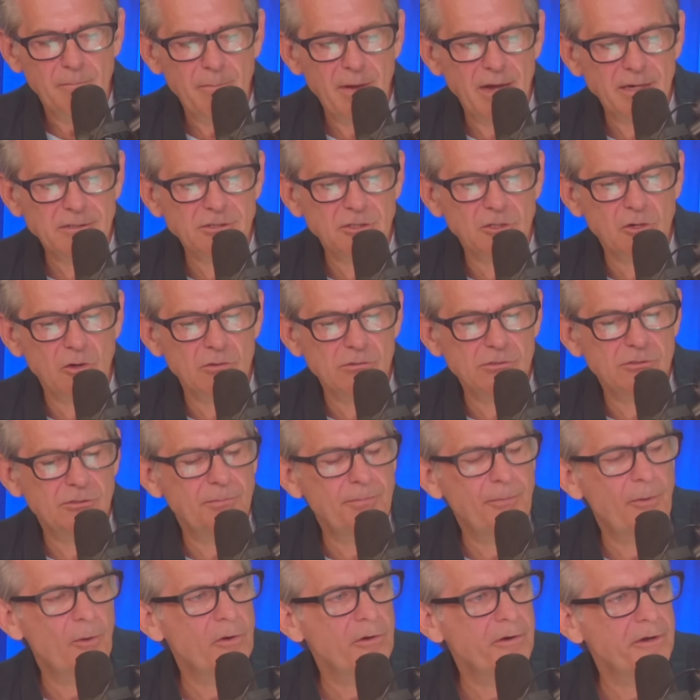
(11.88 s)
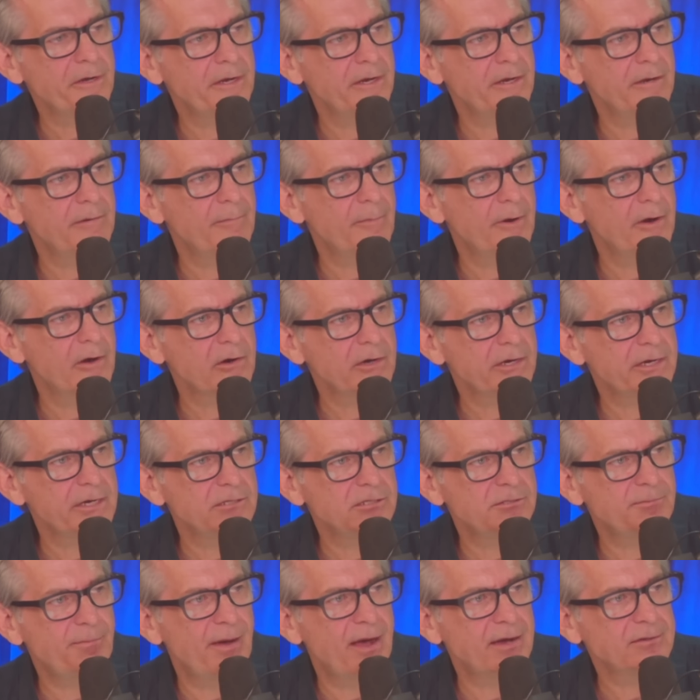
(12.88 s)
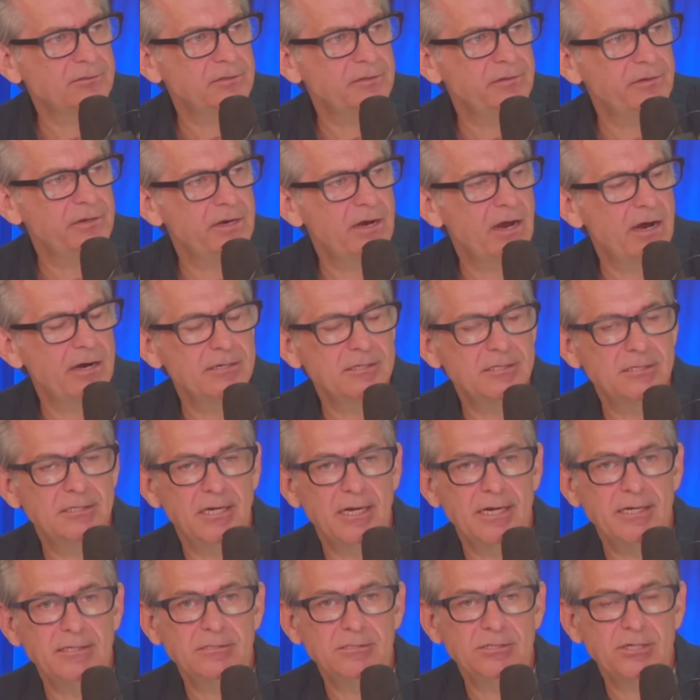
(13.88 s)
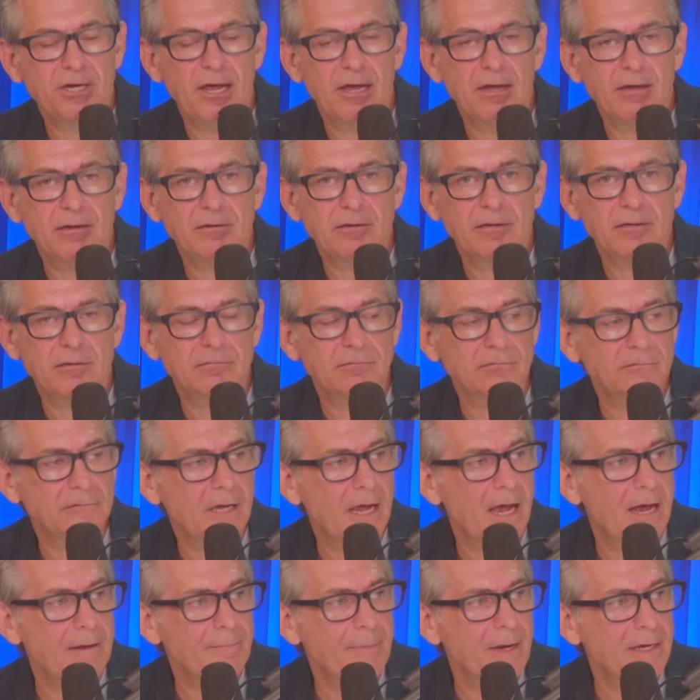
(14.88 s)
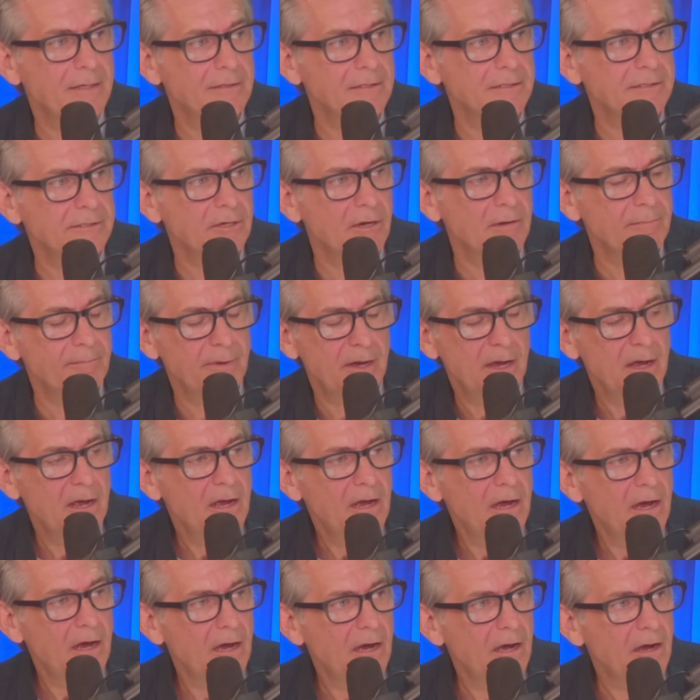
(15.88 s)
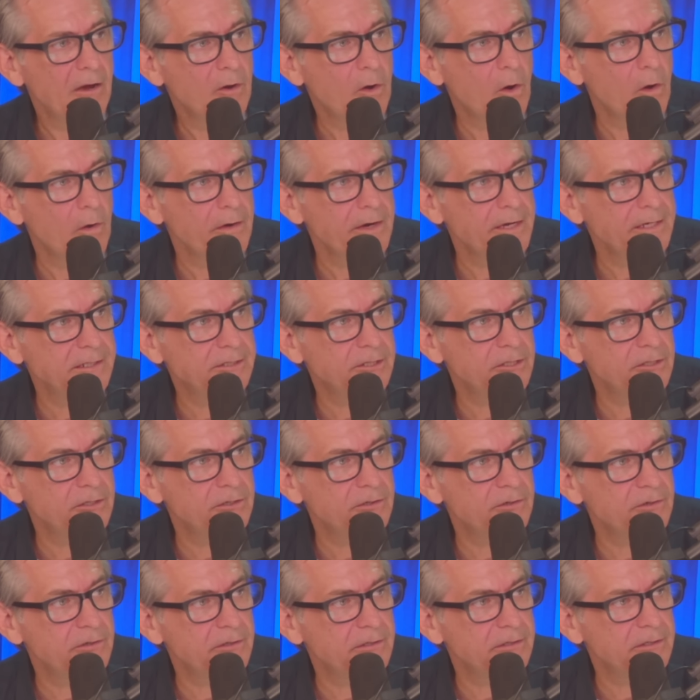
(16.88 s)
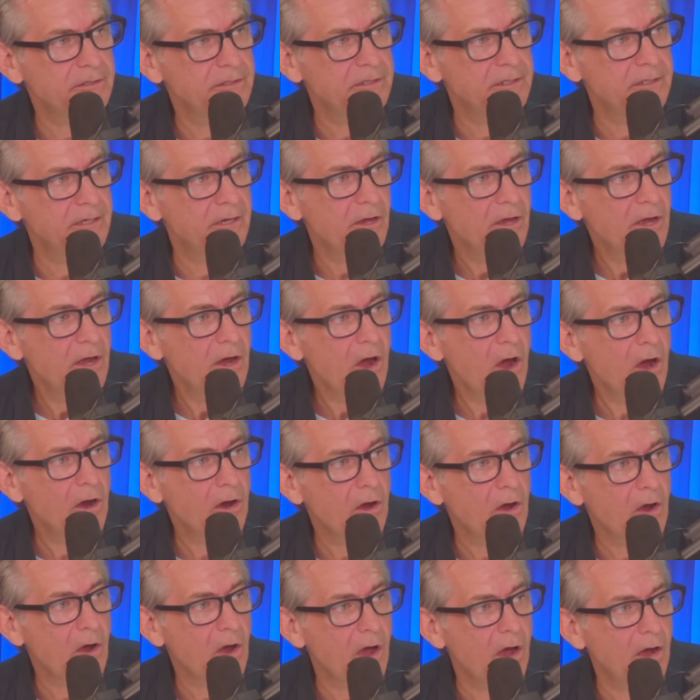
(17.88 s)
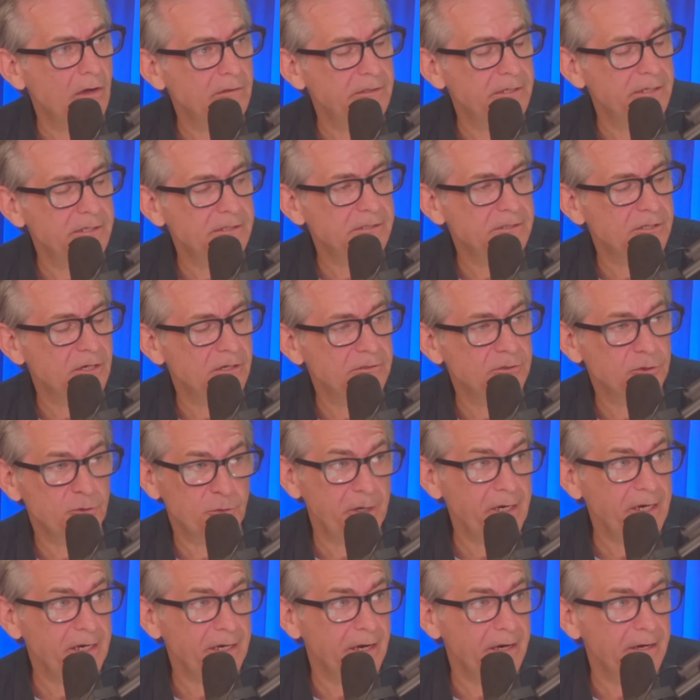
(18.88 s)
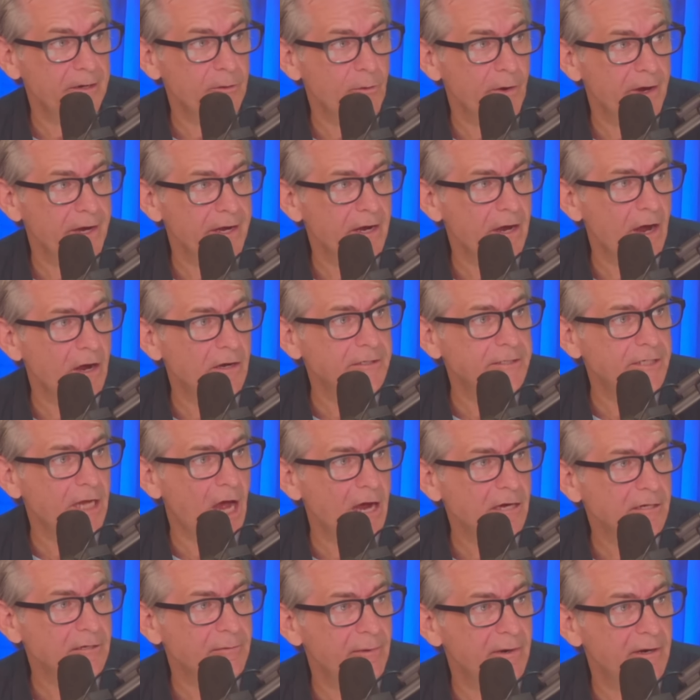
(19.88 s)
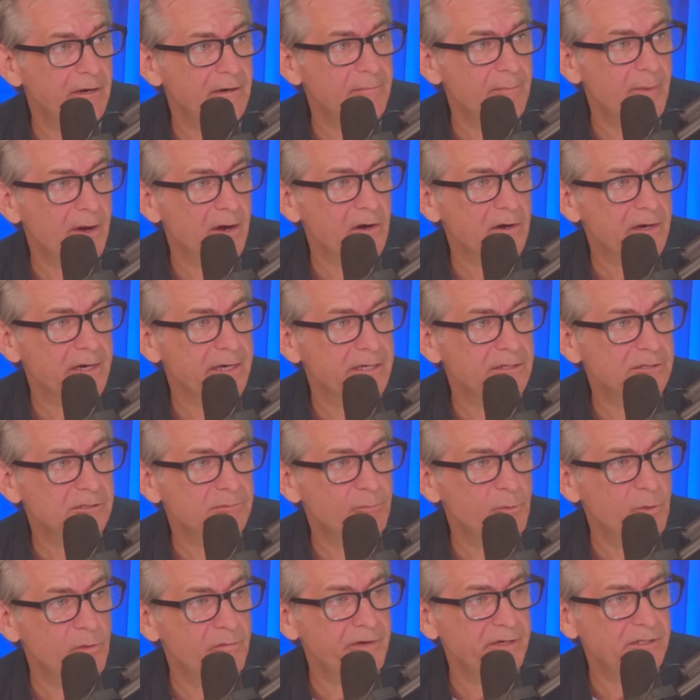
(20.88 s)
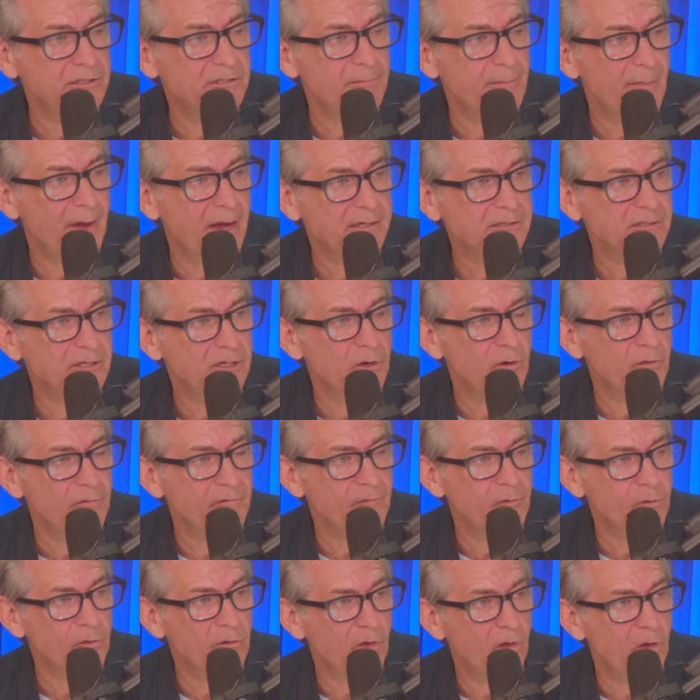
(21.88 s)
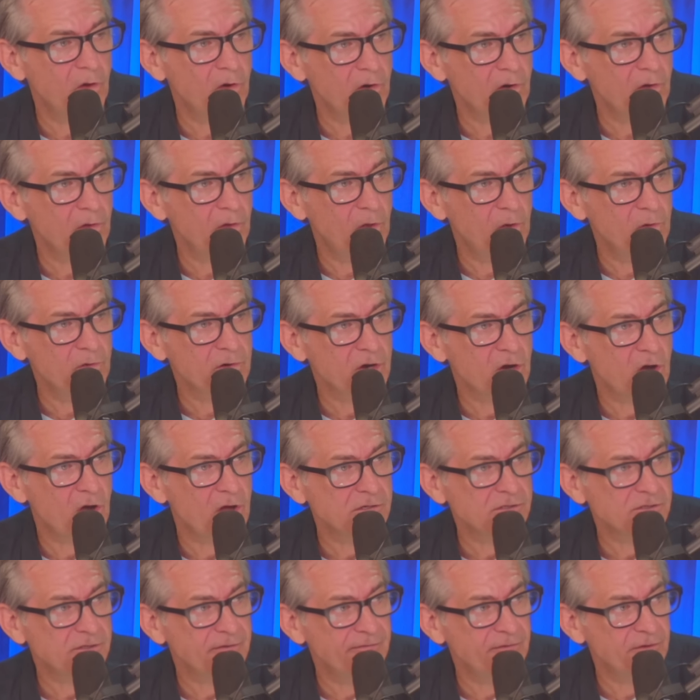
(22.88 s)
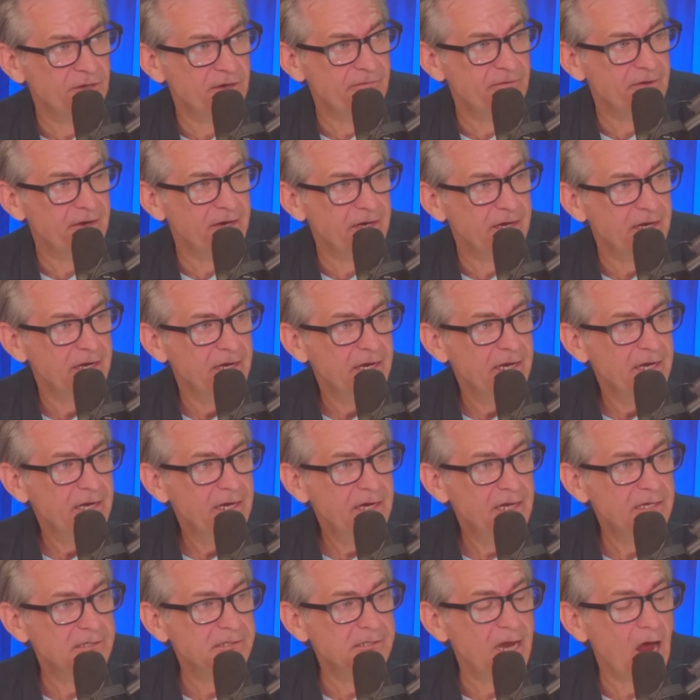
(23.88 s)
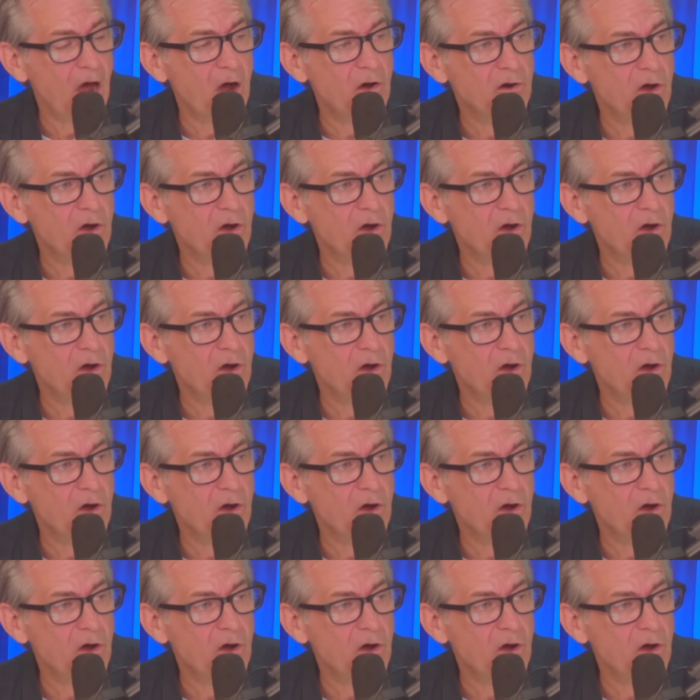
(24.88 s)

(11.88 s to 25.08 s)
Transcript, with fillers: Mexico's deporting Americans back to the United States. Can't, can't make this up. According to uh, uh, this uh, tweet, anyway, undocumented Americans moving to Mexico for a lower, lower cost of living is now